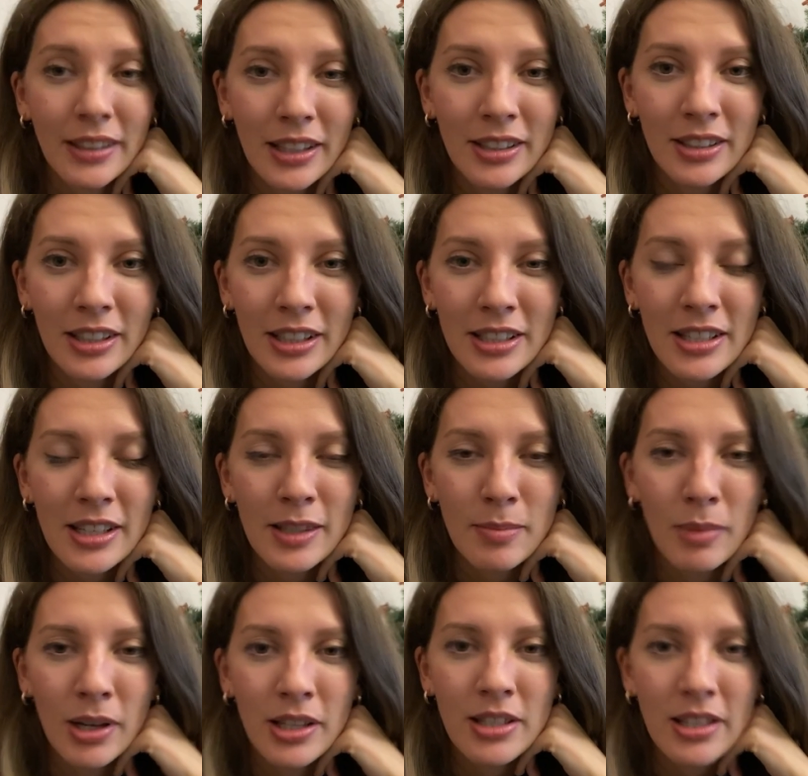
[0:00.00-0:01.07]
Then the next 6
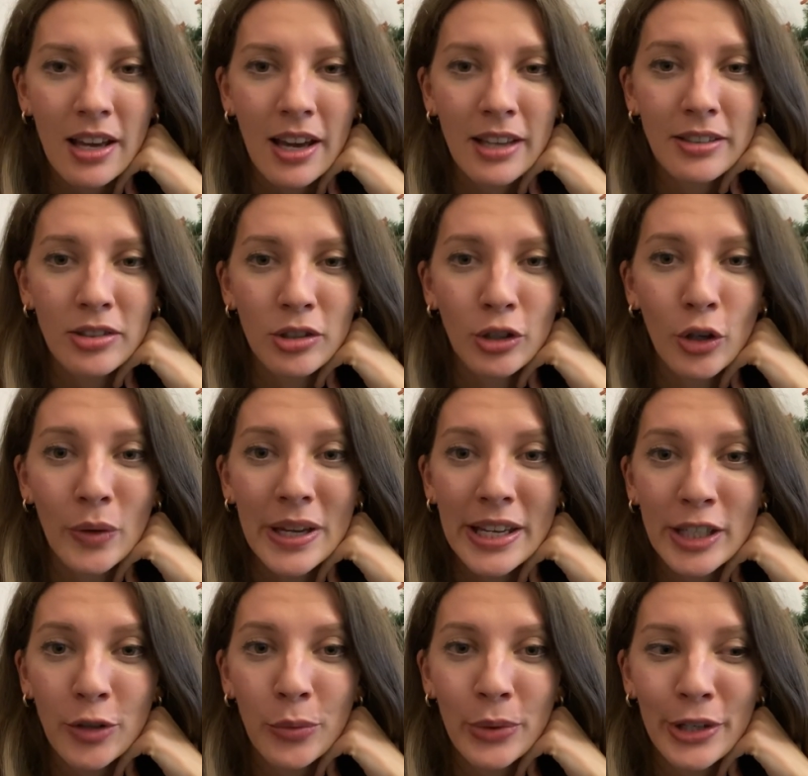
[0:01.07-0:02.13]
months I didn't go
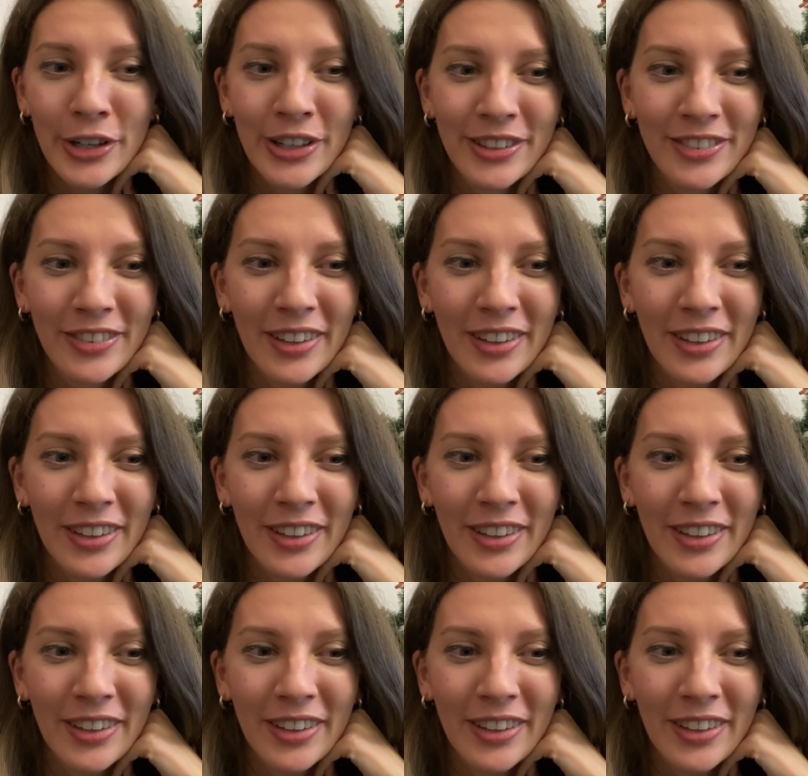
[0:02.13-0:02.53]
anywhere,